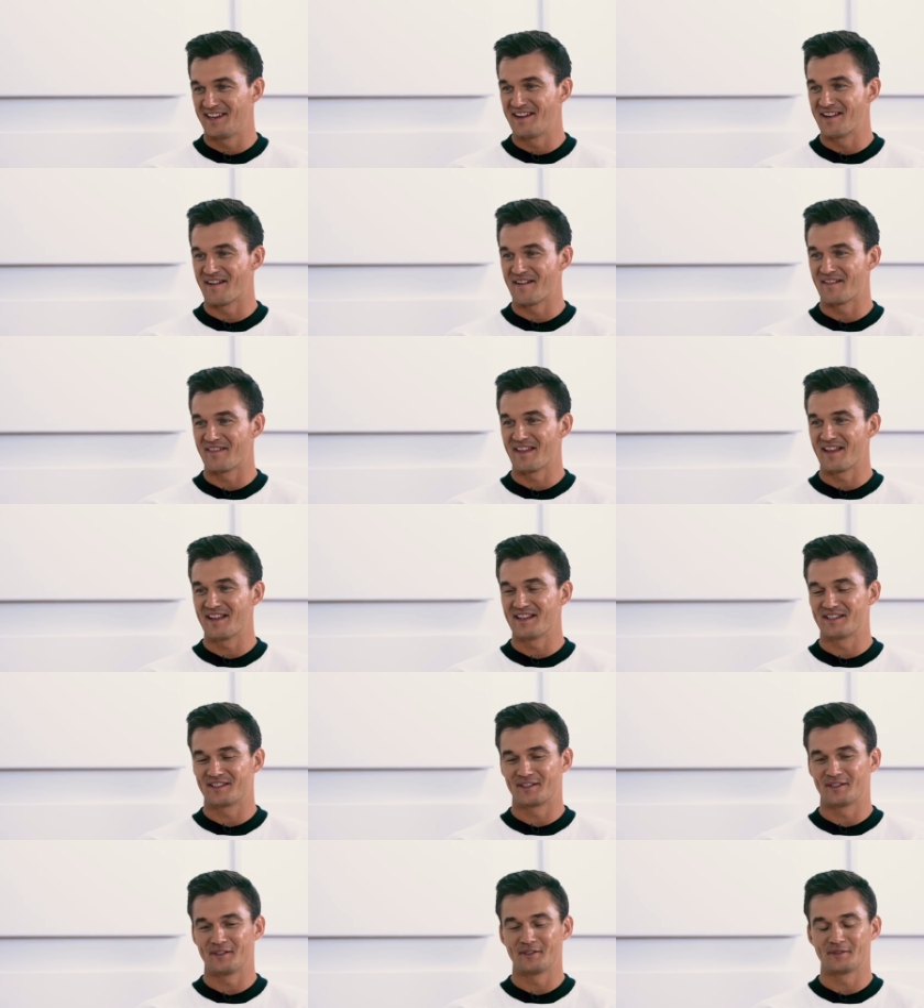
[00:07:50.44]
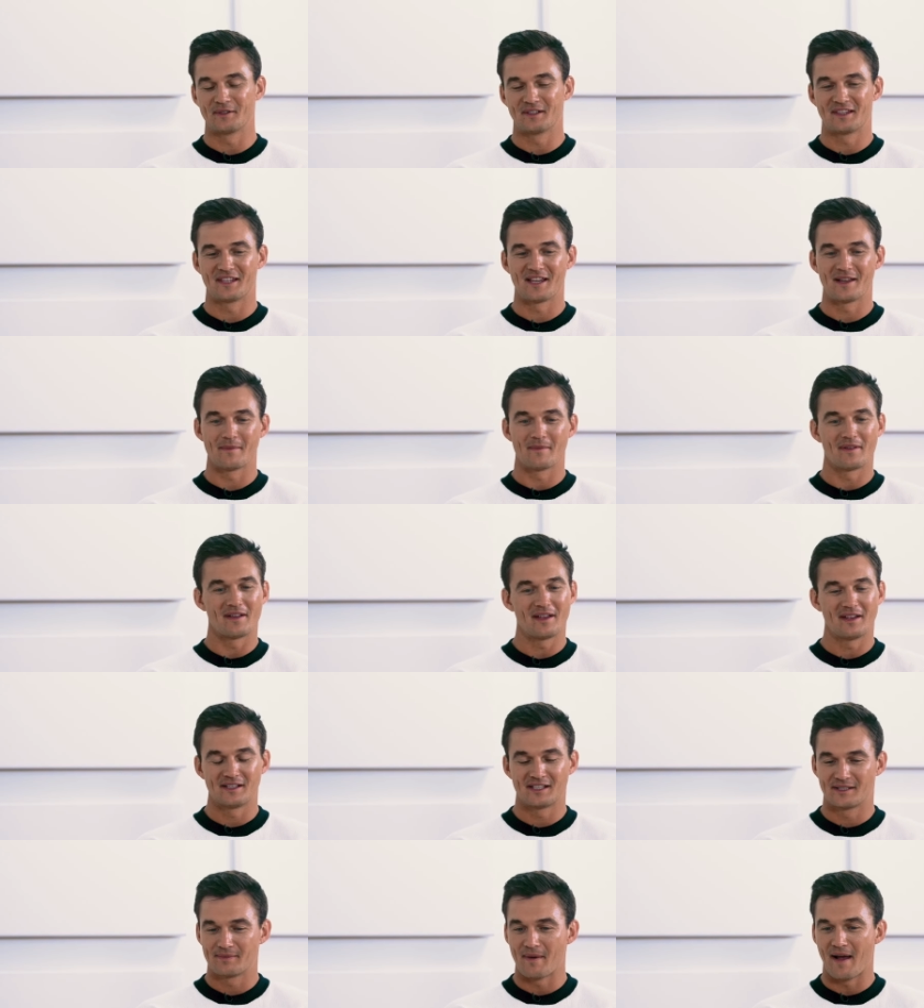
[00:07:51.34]
you know that ensues with them
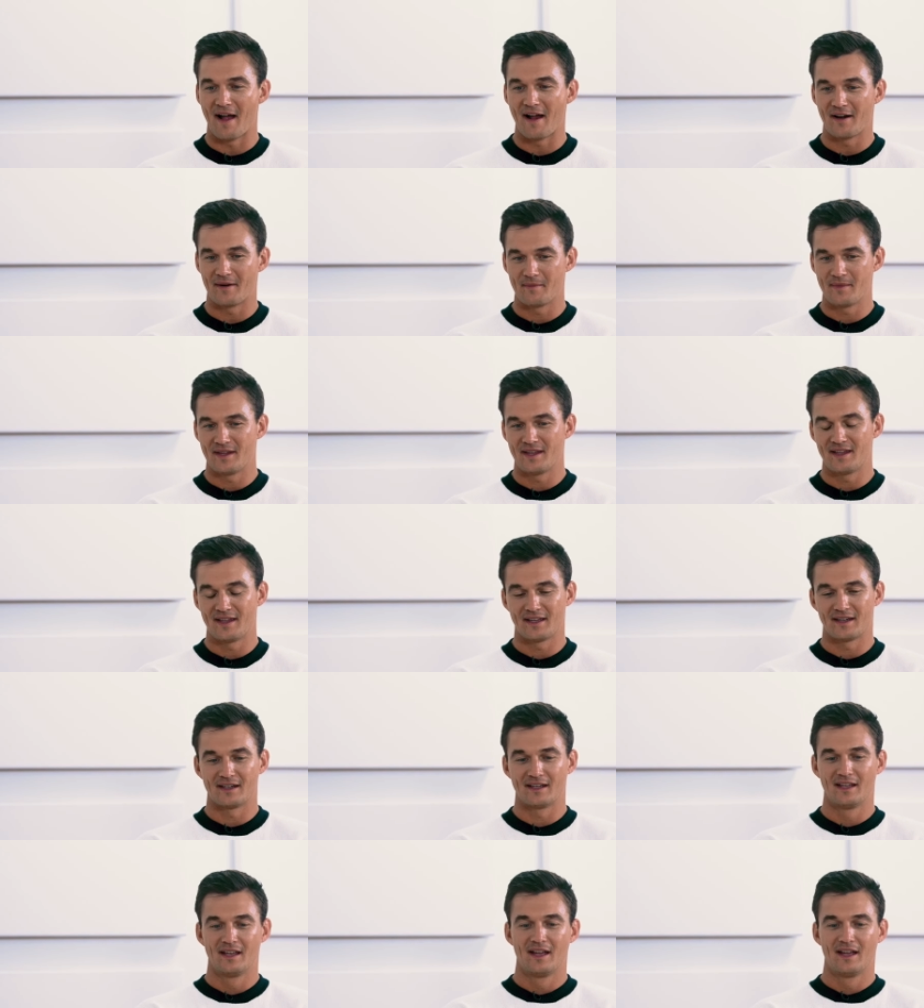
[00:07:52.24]
inspire me, and